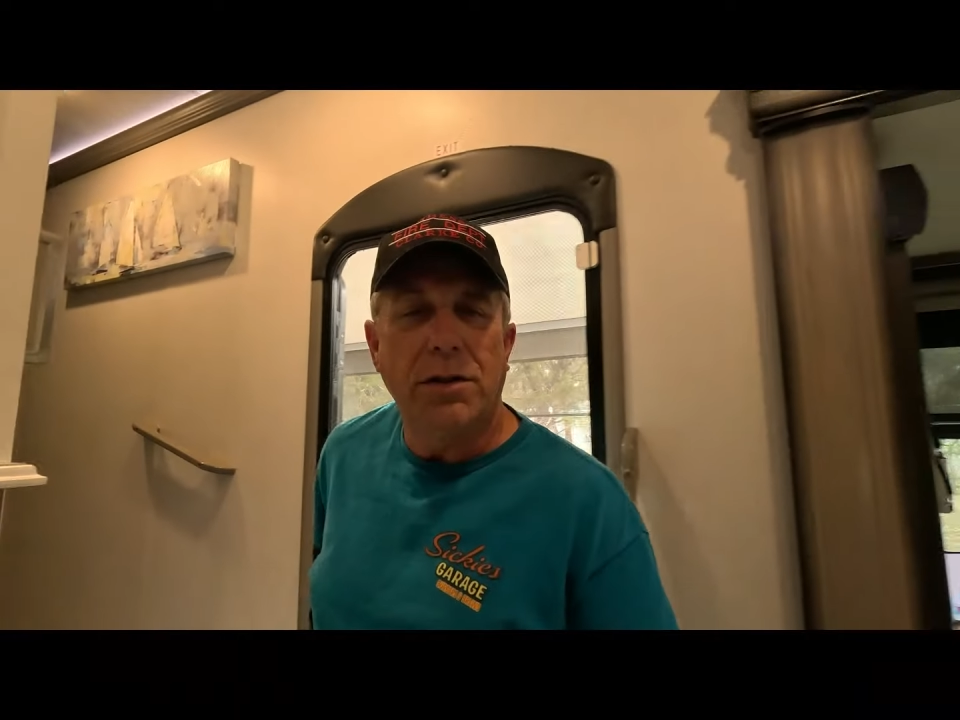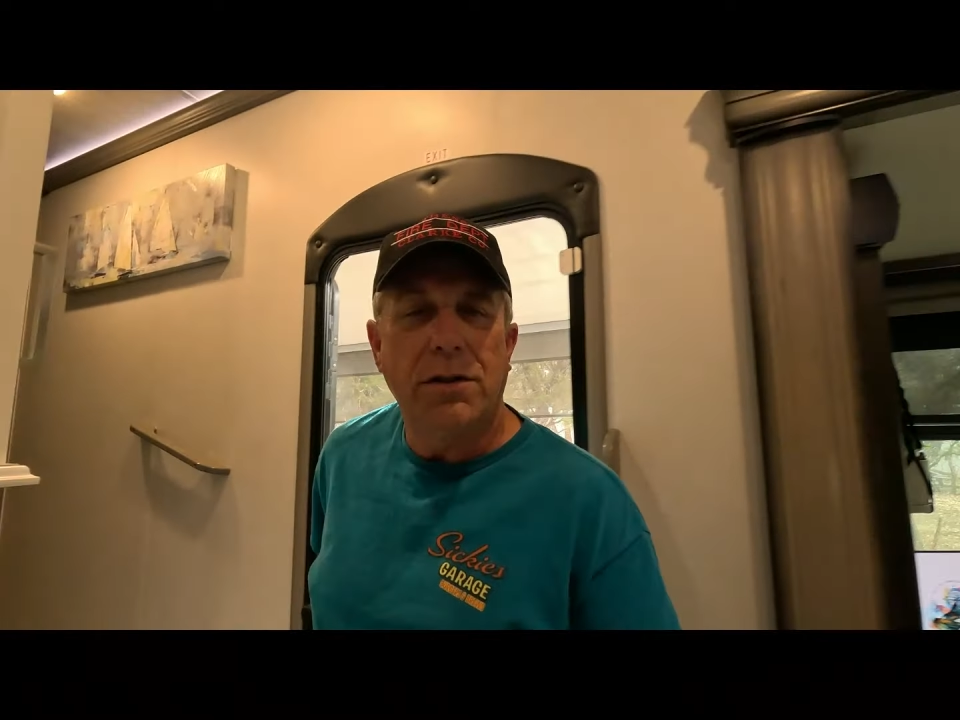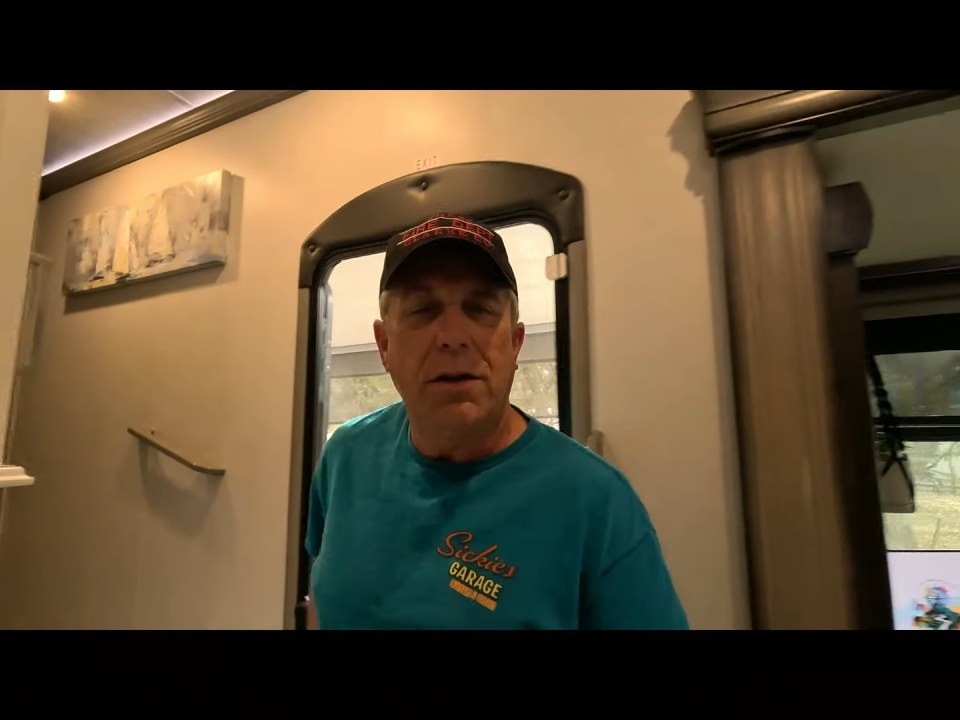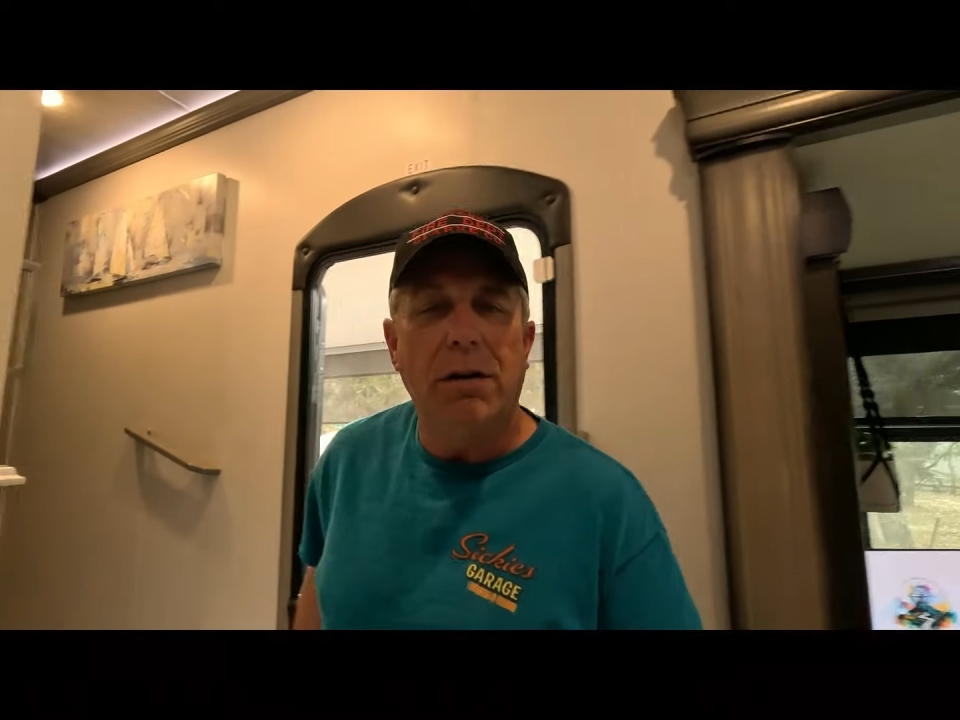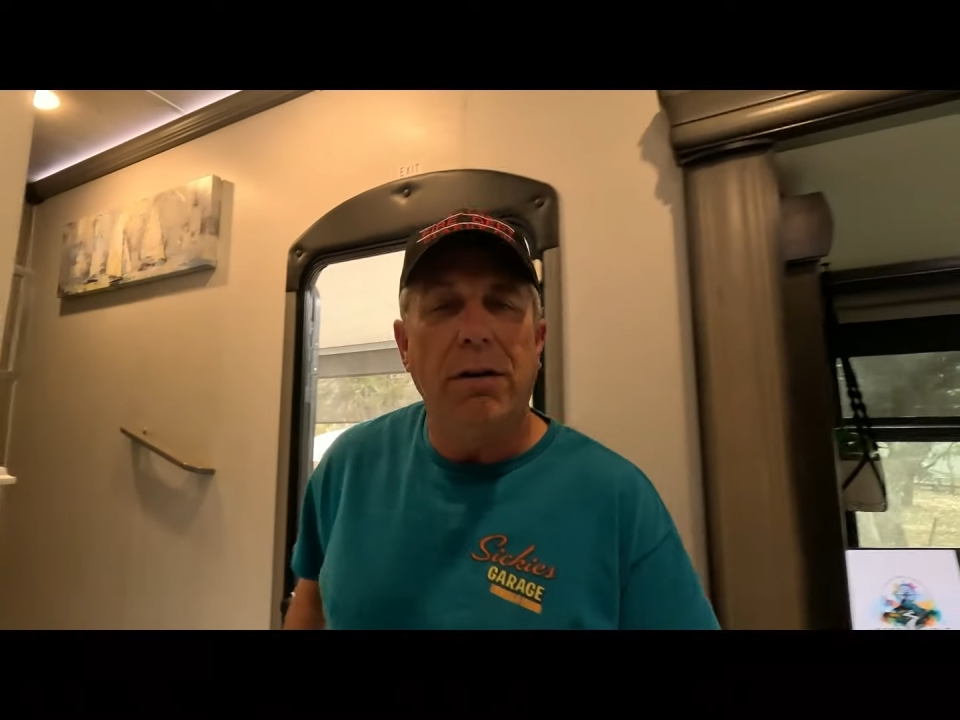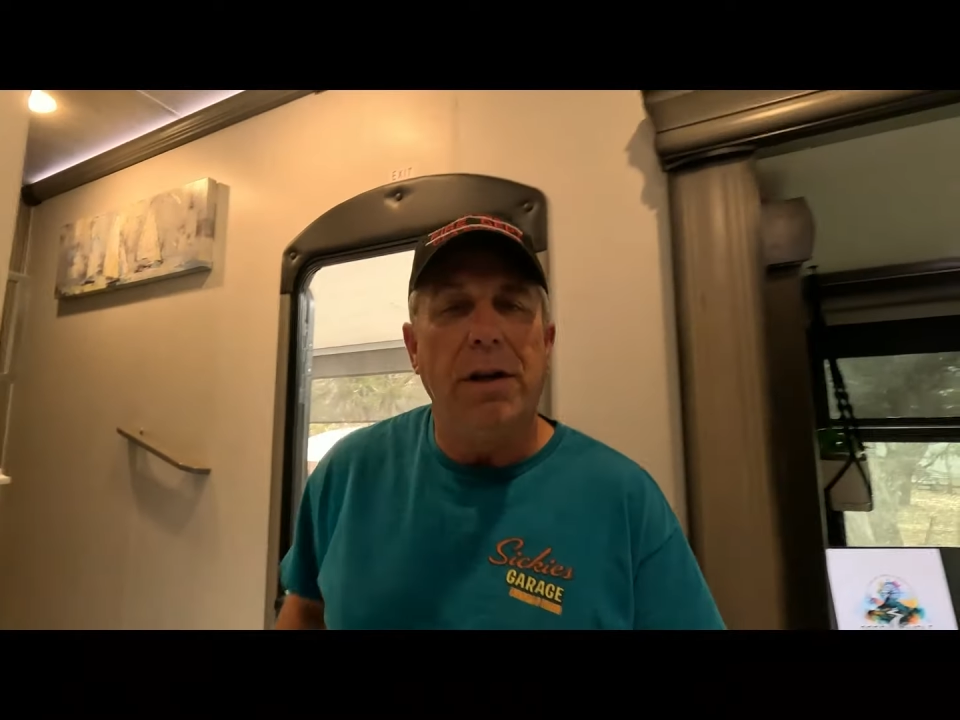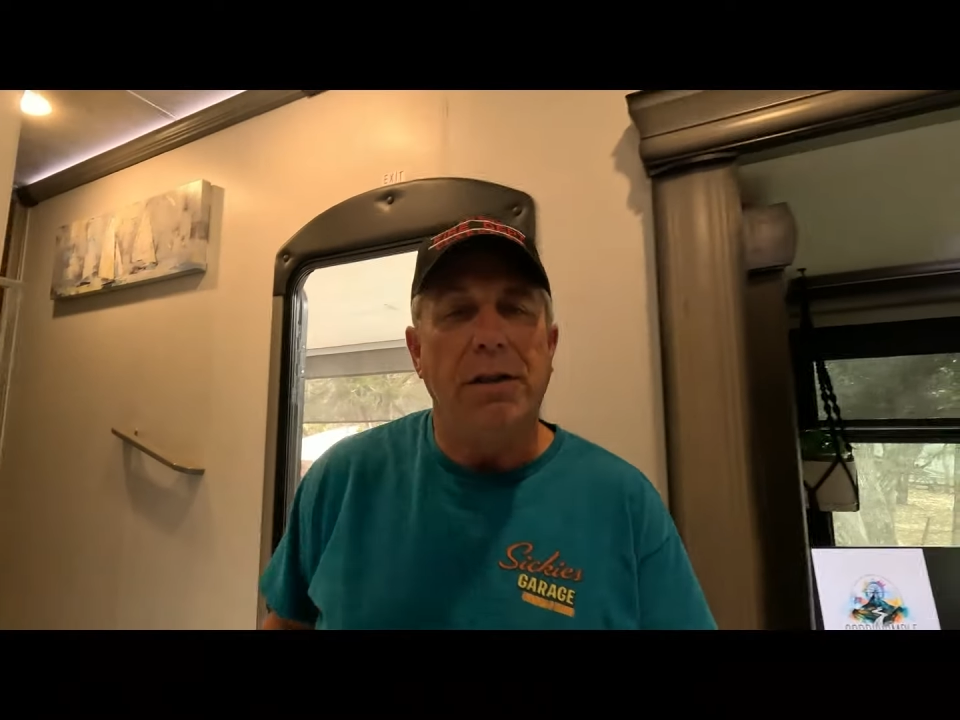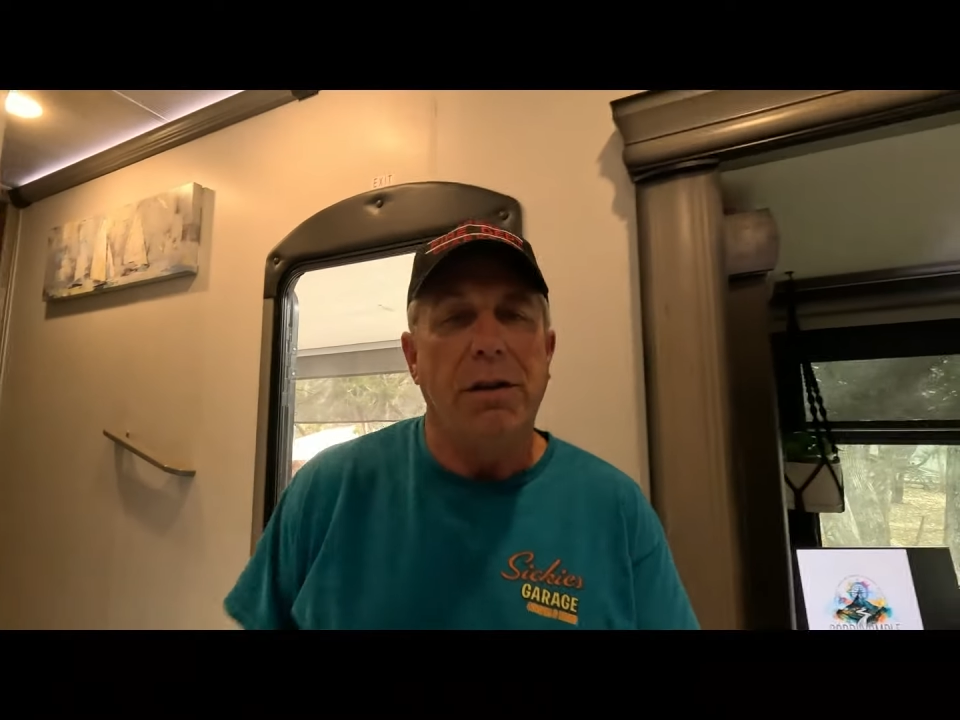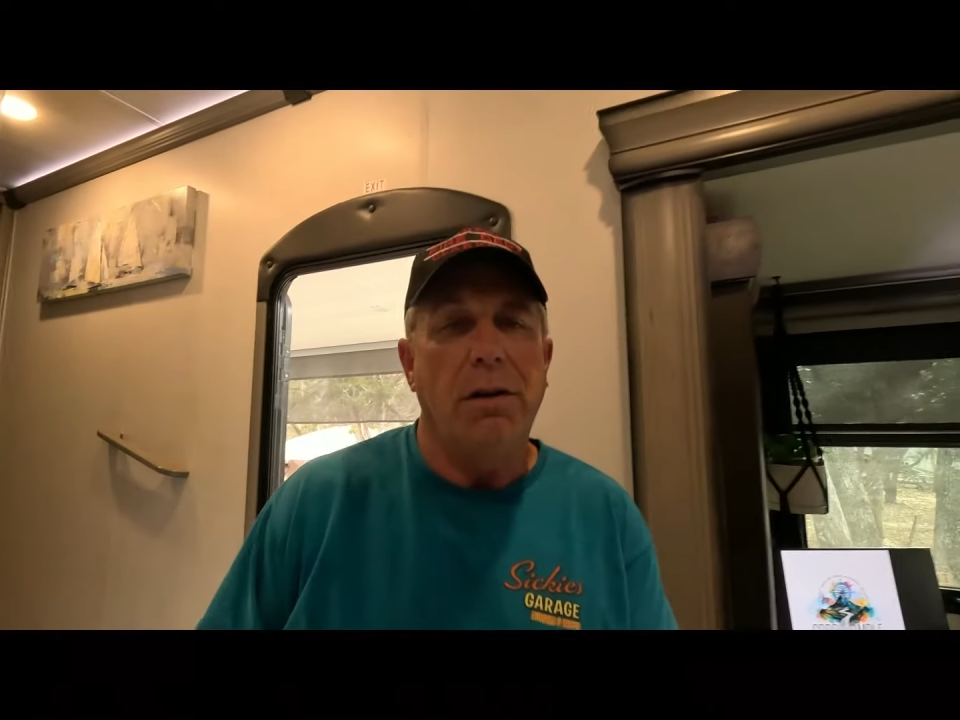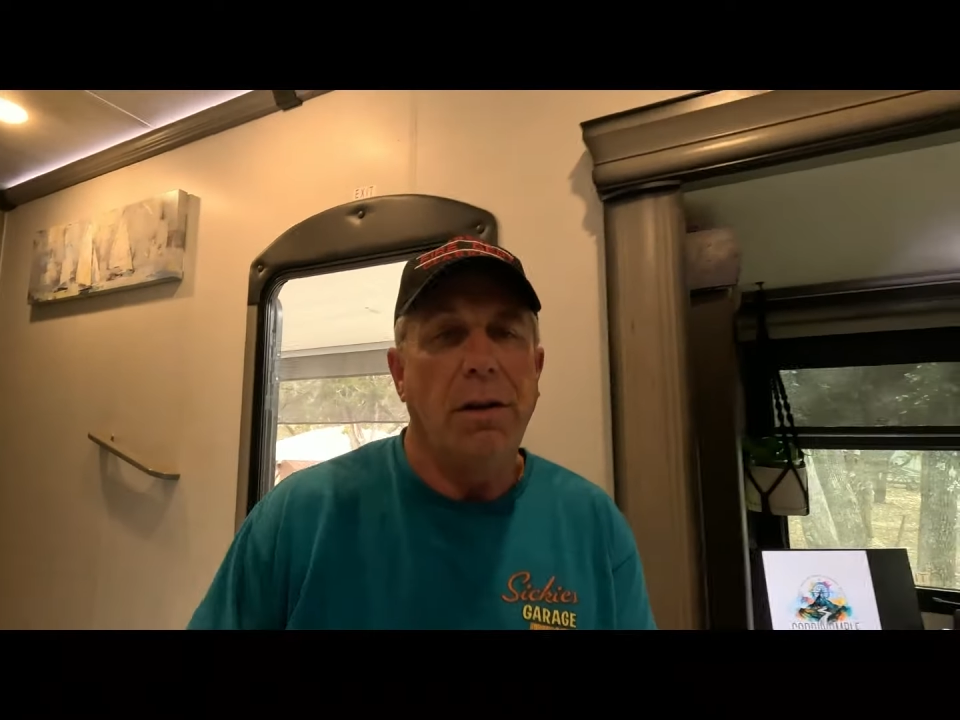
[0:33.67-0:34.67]
just turn around and
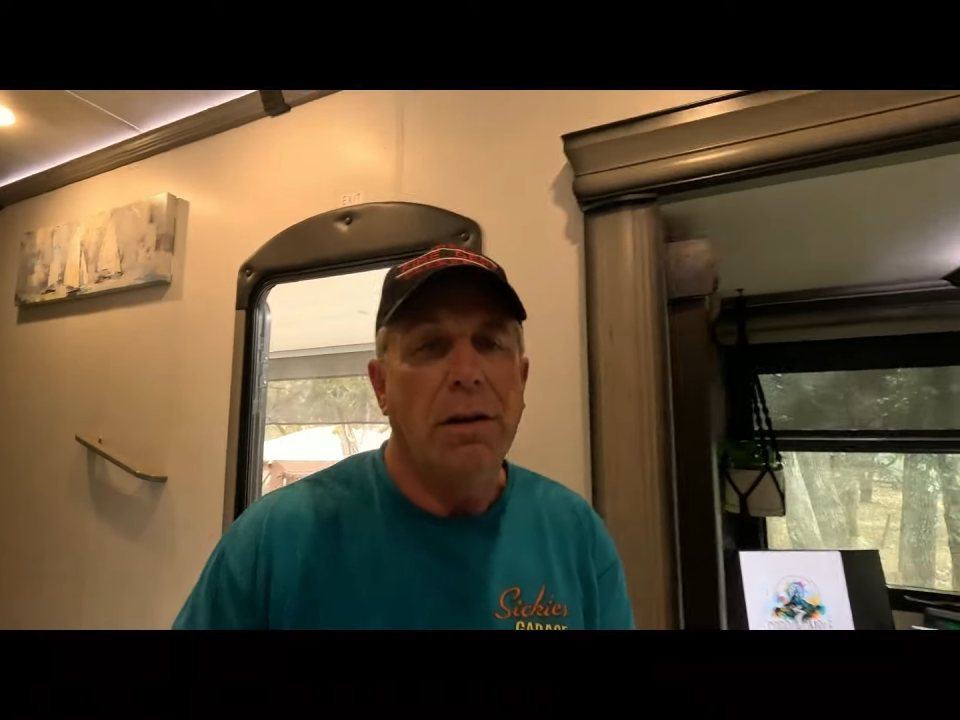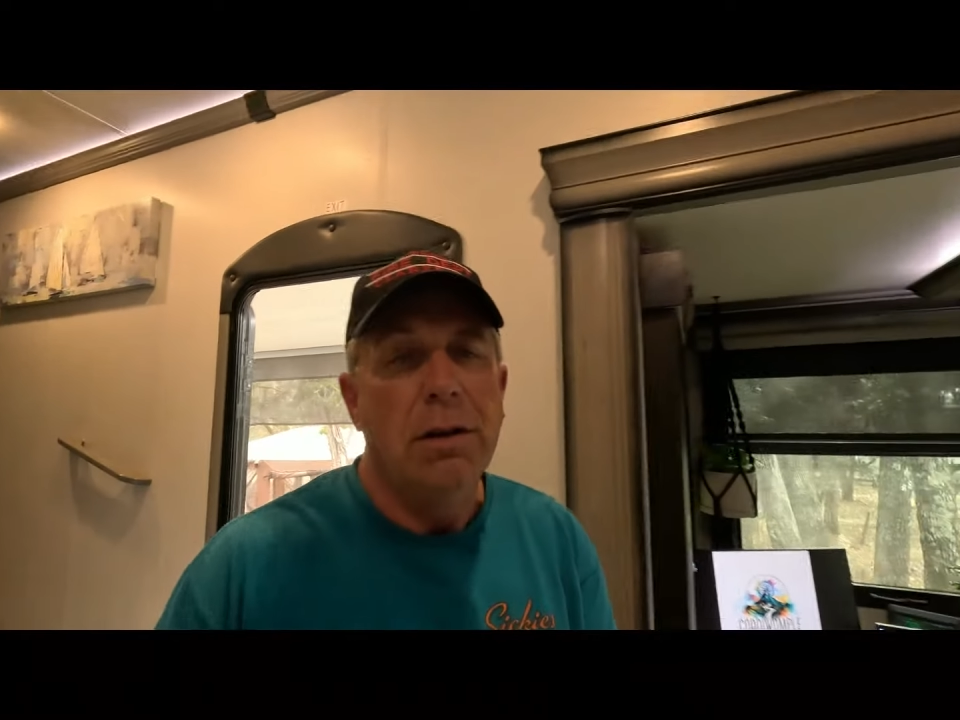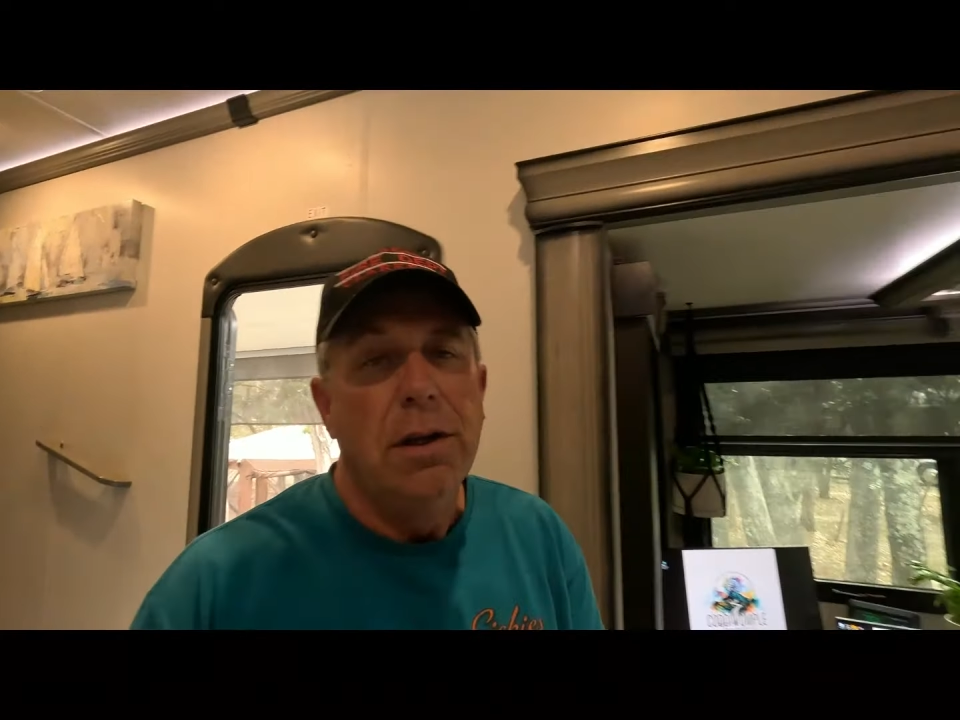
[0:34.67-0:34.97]
show you.